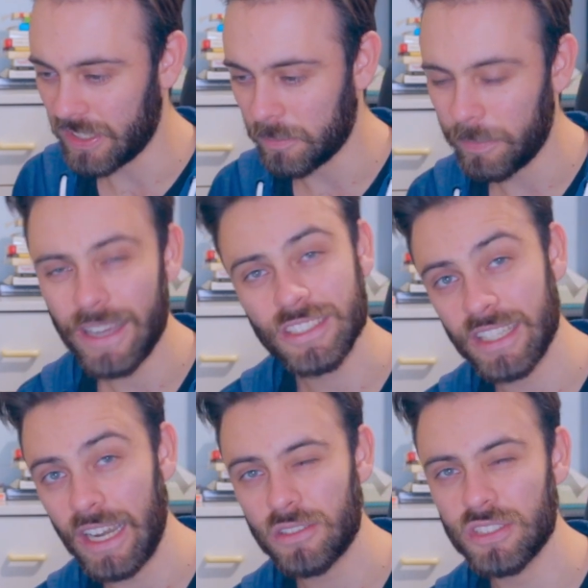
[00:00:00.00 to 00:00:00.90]
I'm back to
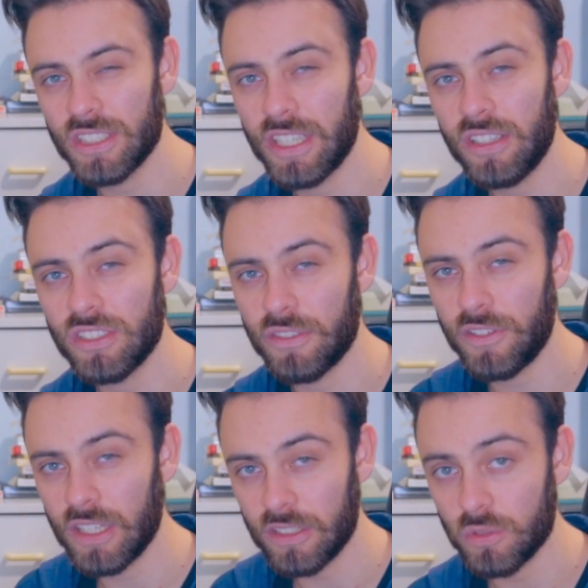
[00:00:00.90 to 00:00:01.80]
characters again because I
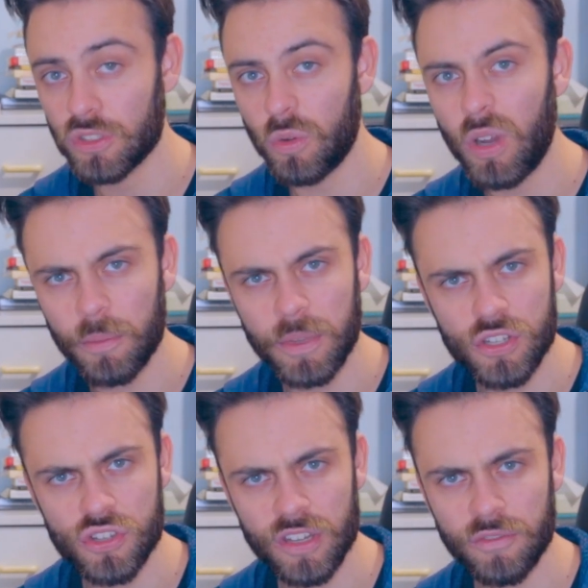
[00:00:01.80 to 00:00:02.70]
felt like it was quite a big
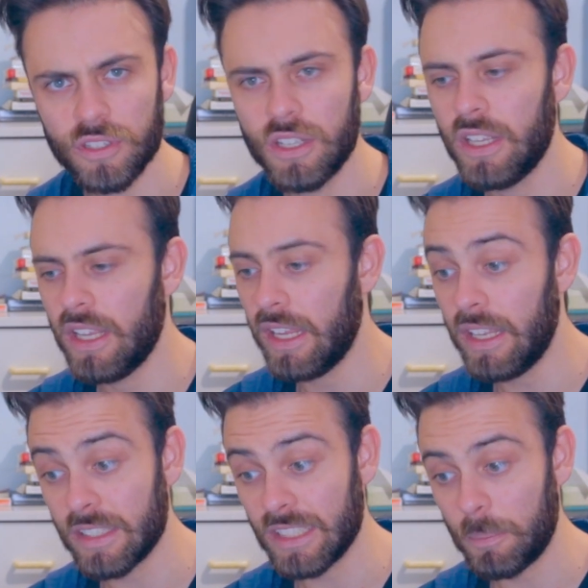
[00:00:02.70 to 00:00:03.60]
shift in
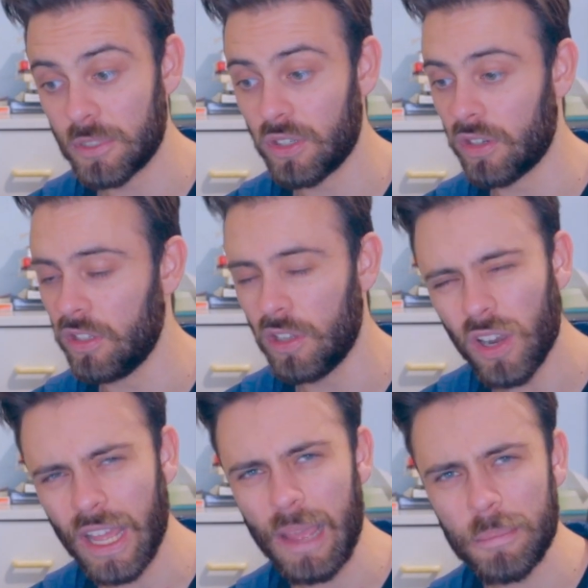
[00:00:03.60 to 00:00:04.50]
this episode. A
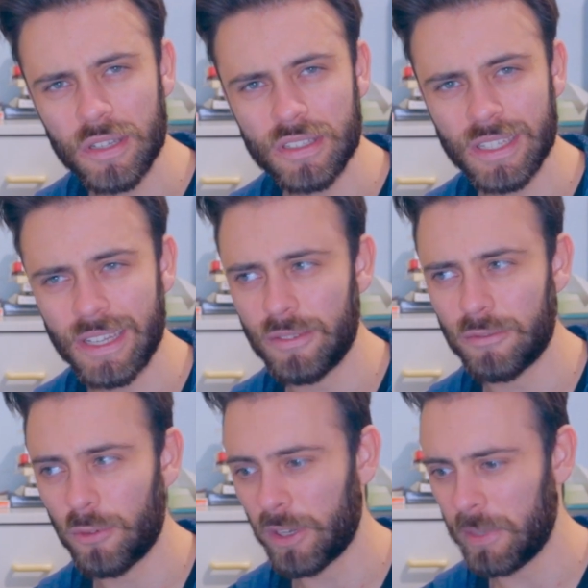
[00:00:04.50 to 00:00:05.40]
lot happened in
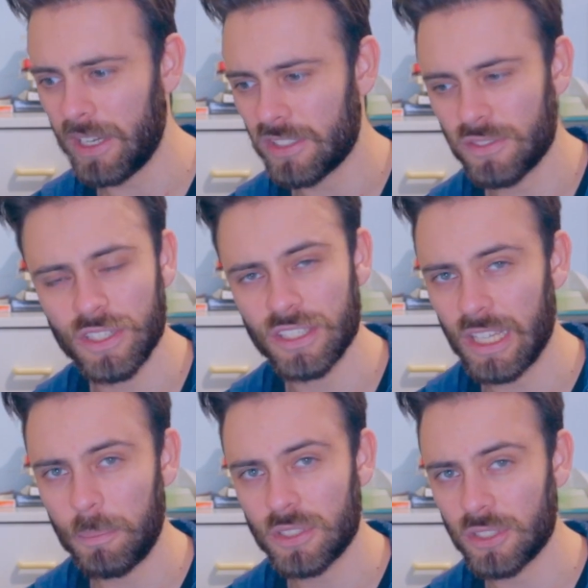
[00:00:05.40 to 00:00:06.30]
40 minutes for this
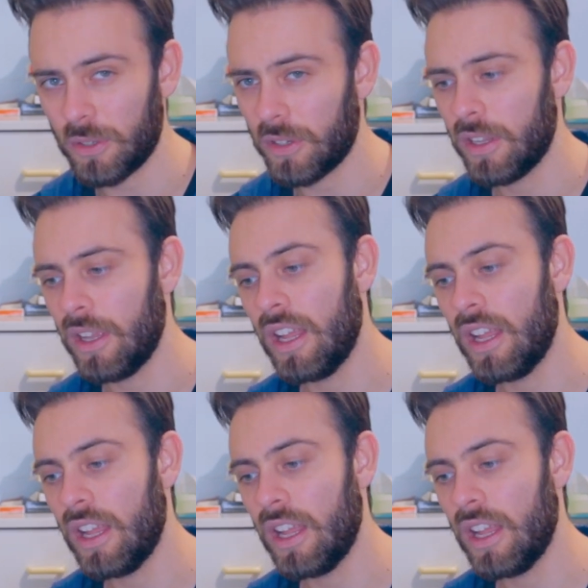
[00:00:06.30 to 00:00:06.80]
episode.